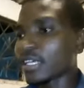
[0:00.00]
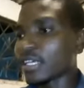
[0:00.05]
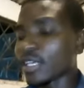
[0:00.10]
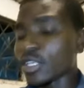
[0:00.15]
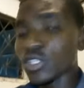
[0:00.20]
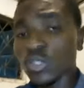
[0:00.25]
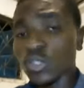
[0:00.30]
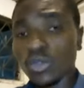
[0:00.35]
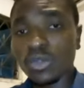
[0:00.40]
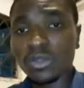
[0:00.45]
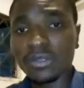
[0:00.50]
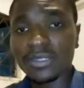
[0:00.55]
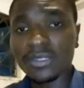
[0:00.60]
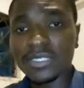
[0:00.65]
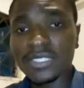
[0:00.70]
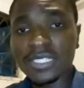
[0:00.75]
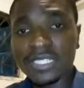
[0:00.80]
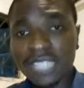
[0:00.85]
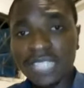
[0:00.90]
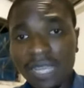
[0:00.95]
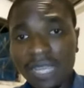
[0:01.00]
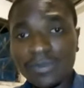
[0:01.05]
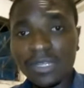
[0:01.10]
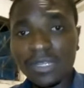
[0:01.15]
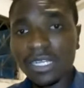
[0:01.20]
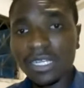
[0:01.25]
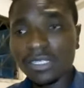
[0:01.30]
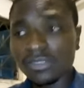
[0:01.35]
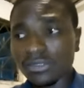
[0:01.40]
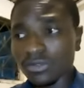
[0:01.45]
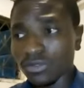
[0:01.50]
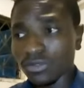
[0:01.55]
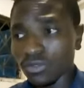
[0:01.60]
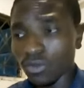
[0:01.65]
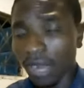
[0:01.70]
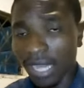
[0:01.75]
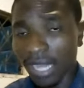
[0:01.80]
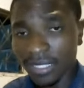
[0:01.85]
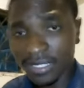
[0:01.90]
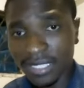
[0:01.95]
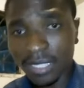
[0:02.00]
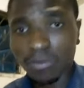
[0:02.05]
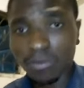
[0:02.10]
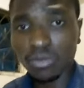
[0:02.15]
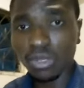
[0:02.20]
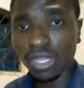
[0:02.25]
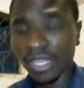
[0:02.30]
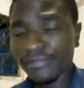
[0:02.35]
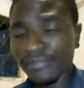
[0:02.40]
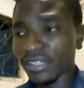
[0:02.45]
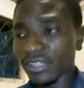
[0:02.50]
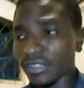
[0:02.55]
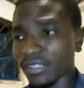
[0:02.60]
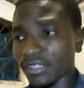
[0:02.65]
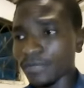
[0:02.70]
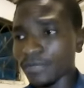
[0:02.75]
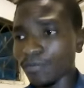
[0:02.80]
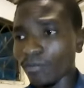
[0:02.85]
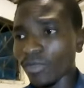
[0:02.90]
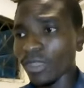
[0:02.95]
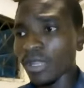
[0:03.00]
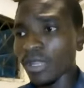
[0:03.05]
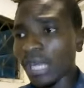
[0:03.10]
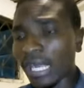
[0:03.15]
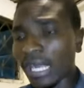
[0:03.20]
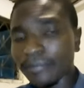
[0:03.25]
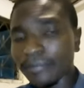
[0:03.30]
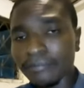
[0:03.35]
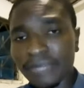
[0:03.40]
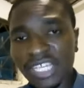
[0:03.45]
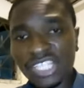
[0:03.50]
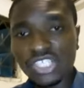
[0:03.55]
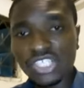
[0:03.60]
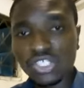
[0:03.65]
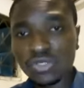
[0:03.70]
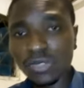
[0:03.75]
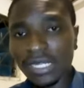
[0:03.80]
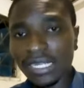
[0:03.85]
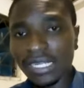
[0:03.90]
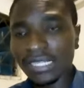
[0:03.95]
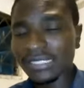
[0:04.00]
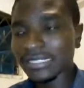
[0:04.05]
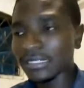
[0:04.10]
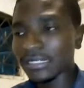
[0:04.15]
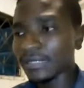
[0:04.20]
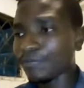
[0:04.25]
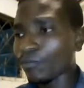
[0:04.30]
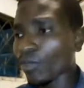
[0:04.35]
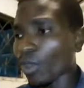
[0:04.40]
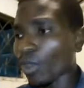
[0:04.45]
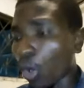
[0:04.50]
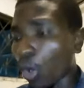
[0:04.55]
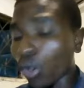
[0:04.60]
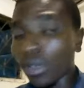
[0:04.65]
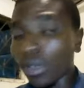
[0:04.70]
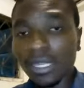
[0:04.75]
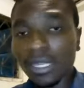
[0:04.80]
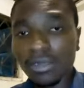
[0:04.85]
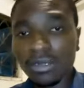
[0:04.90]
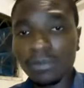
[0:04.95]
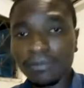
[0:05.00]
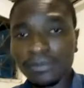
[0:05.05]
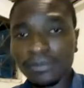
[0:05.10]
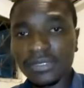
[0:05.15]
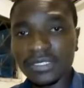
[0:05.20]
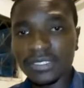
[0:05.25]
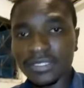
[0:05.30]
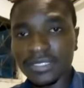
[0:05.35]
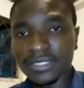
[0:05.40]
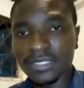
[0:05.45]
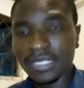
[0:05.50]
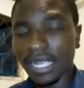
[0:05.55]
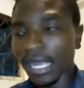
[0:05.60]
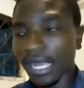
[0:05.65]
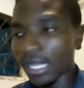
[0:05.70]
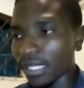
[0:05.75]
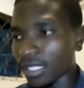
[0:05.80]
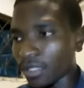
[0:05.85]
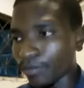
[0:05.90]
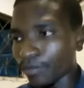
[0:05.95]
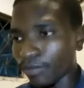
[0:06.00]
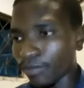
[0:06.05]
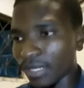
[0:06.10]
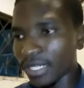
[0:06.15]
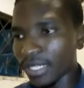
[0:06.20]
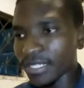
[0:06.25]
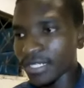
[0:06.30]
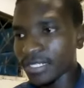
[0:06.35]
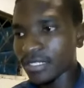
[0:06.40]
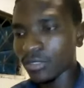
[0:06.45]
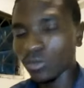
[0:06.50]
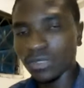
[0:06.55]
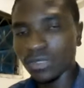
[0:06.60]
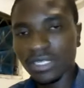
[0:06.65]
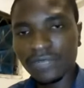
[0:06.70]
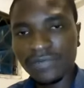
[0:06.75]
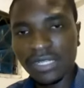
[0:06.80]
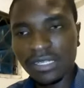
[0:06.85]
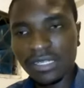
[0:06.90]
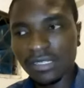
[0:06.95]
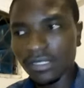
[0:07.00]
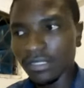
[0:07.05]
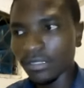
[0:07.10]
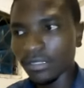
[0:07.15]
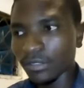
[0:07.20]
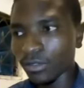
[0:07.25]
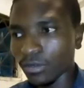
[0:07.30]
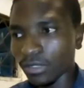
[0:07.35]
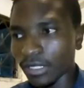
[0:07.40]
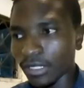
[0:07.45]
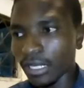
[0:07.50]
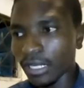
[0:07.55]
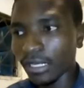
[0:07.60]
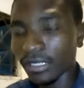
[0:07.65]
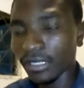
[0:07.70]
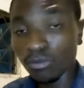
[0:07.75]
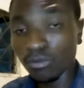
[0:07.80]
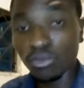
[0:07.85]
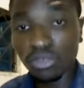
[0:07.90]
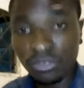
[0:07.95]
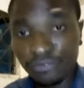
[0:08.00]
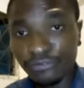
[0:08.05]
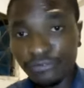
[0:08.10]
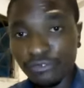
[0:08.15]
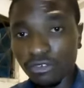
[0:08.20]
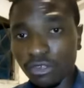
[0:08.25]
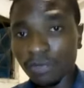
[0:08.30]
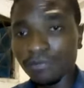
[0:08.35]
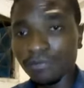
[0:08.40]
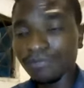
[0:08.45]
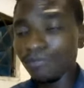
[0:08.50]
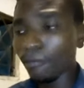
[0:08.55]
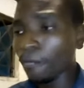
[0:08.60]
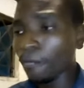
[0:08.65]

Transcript: so it's time now to assemble everything and make sure that all the components are in place wherever they were removed from.